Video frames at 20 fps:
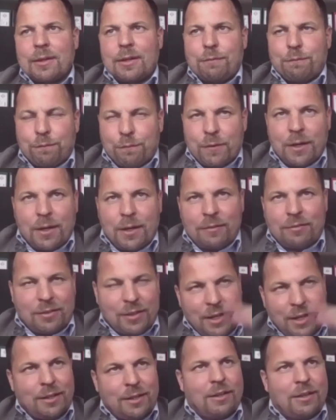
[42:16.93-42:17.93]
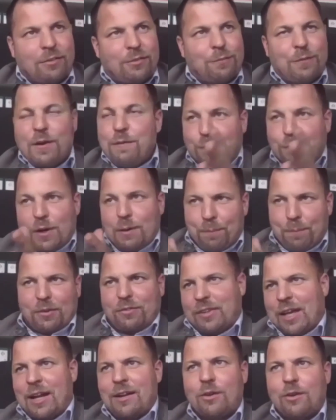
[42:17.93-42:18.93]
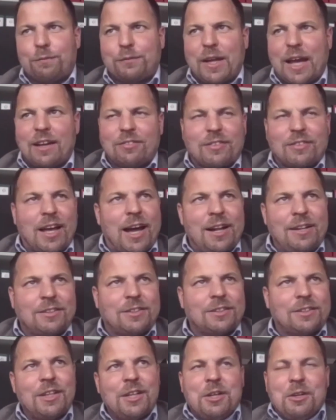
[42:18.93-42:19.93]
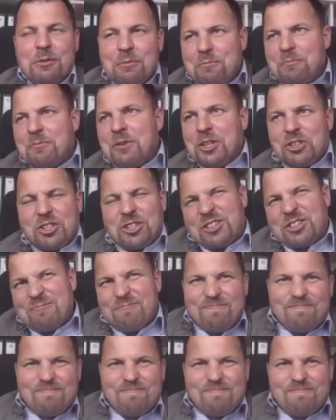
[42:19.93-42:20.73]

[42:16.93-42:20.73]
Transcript: we see this 50% of textiles which